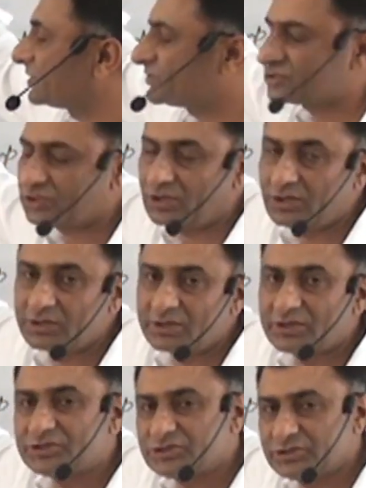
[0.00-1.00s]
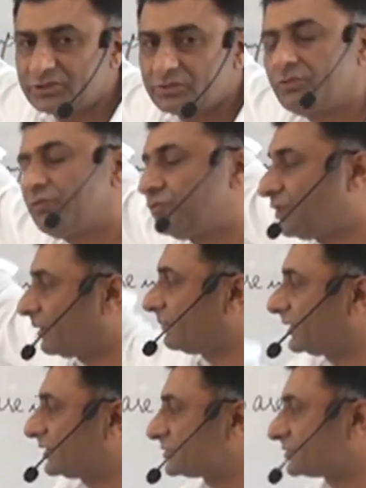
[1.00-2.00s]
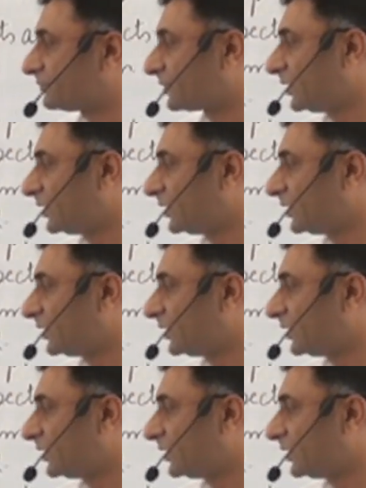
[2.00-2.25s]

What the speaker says: is called Russian formalism.